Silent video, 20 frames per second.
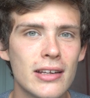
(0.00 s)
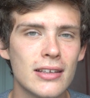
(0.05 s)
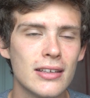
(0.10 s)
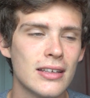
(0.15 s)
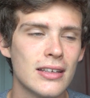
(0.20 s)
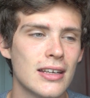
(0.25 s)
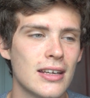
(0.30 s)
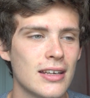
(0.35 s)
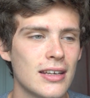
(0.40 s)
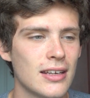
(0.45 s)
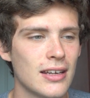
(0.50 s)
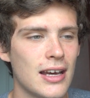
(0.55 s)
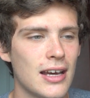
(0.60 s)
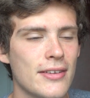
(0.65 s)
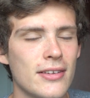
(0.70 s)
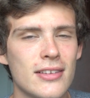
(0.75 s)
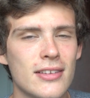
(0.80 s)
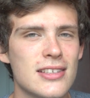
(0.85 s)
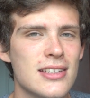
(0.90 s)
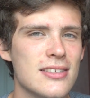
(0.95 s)
and I
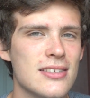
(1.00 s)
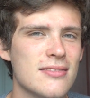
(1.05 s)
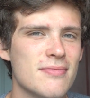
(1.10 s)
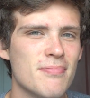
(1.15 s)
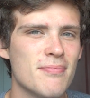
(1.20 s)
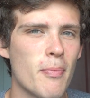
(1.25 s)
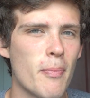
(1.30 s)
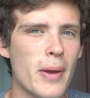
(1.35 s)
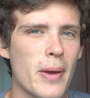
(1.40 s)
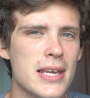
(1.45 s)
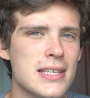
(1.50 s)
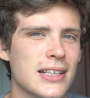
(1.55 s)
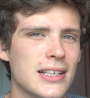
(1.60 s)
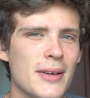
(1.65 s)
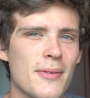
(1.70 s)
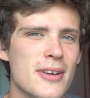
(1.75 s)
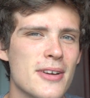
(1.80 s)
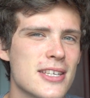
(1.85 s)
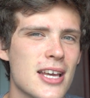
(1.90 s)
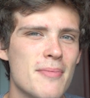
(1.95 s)
think this is basically
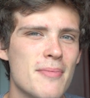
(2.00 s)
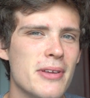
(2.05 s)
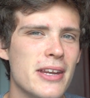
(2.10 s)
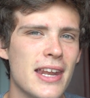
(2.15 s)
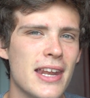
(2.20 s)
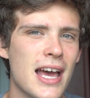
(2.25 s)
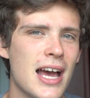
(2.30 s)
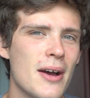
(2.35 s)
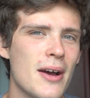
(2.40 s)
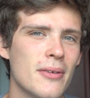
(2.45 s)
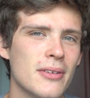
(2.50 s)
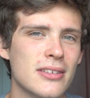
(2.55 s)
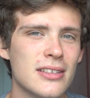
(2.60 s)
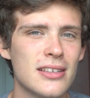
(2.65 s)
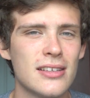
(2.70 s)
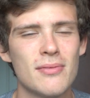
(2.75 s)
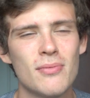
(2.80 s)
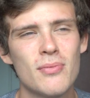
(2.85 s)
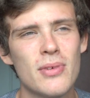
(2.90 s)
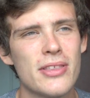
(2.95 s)
what's happening now,
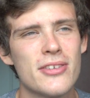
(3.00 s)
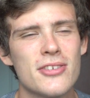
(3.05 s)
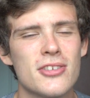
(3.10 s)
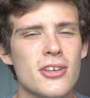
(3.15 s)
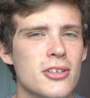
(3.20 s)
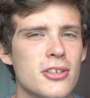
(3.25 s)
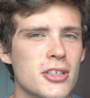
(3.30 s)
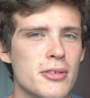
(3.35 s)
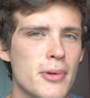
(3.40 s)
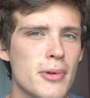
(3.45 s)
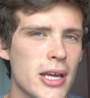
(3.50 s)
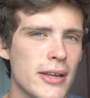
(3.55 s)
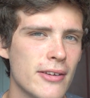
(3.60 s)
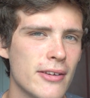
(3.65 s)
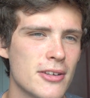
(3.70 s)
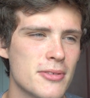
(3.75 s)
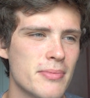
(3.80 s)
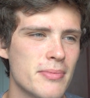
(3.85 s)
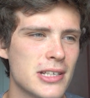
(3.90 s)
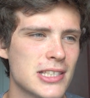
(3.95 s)
and with social media it
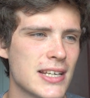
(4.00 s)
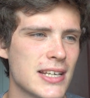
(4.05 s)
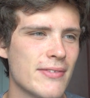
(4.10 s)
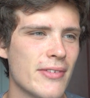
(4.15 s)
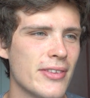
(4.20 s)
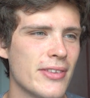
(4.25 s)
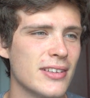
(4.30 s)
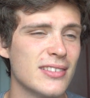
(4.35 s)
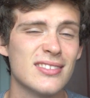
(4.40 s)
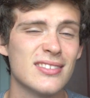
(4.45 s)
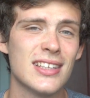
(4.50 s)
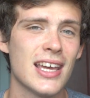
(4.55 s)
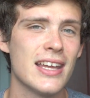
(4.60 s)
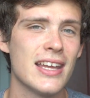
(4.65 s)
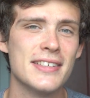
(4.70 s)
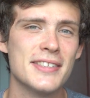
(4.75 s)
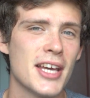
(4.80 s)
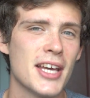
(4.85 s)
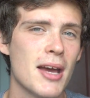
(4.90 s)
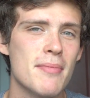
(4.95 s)
just makes everything
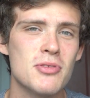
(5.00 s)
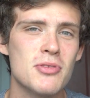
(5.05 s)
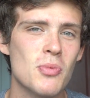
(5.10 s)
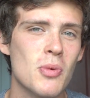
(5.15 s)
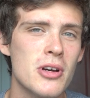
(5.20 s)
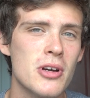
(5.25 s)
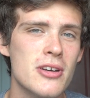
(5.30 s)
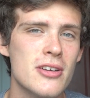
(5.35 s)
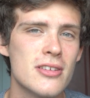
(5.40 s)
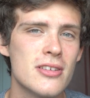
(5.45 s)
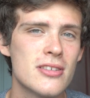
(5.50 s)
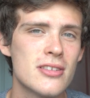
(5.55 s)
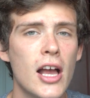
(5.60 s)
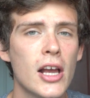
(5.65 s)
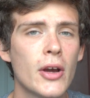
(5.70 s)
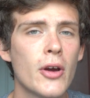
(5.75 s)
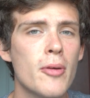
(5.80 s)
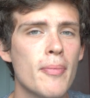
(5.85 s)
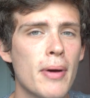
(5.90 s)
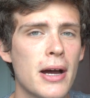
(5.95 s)
10 times worse.
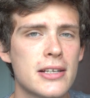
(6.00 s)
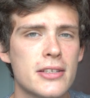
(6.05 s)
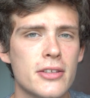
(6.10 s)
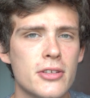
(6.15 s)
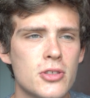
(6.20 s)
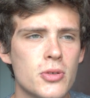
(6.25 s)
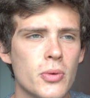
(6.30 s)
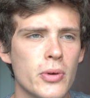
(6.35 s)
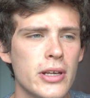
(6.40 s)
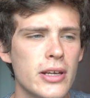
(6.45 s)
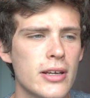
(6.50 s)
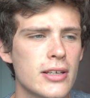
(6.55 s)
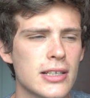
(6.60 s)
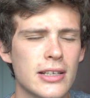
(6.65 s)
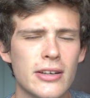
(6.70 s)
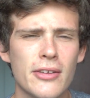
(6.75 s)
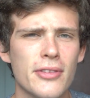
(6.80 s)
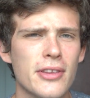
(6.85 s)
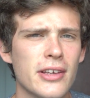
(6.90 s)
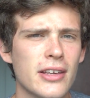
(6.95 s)
Going back to the tweet, because I
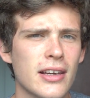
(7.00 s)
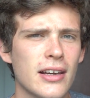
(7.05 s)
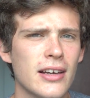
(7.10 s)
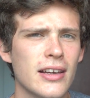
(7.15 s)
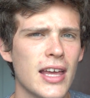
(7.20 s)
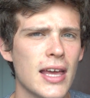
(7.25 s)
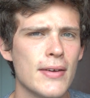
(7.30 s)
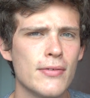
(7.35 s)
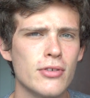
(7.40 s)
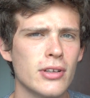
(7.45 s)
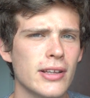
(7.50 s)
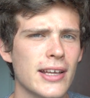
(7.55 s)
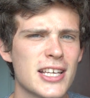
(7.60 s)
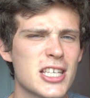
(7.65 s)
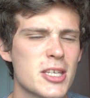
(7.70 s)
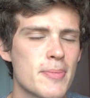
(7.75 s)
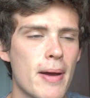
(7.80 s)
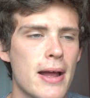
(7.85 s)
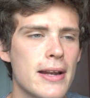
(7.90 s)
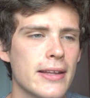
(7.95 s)
don't think I ever really
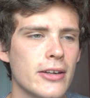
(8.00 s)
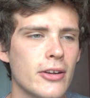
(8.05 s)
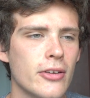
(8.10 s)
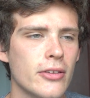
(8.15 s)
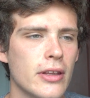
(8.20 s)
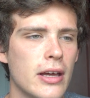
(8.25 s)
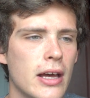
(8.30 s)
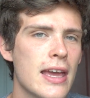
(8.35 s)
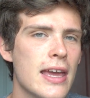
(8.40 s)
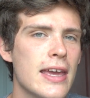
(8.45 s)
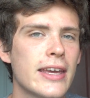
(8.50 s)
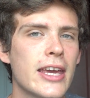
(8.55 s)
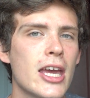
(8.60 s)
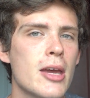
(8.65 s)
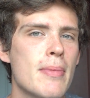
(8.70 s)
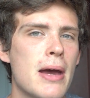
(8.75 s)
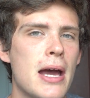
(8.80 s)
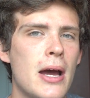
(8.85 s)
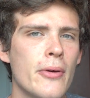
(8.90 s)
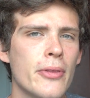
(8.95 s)
expanded on that, it
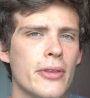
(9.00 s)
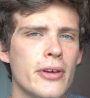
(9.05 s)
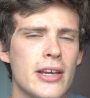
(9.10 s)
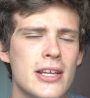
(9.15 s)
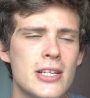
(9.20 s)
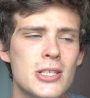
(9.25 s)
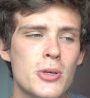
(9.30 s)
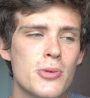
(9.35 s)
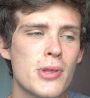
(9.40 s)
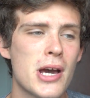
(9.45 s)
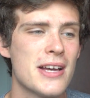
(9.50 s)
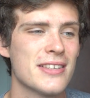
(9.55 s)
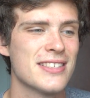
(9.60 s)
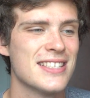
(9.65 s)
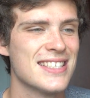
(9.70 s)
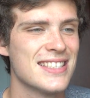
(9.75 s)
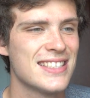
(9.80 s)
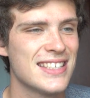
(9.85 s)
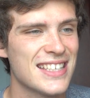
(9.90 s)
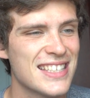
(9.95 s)
came out that in
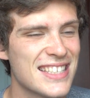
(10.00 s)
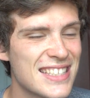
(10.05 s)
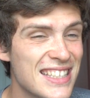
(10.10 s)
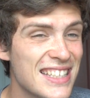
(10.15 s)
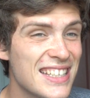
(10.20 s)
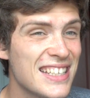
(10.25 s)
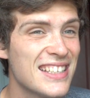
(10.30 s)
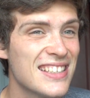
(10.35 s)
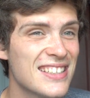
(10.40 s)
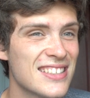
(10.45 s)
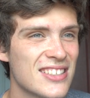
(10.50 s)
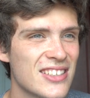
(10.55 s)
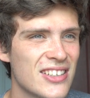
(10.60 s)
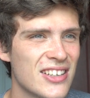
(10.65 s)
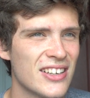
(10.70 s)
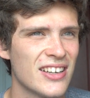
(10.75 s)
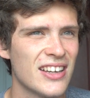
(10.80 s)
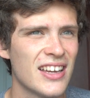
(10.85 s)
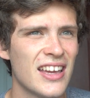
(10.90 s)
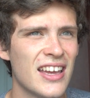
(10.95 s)
2016, so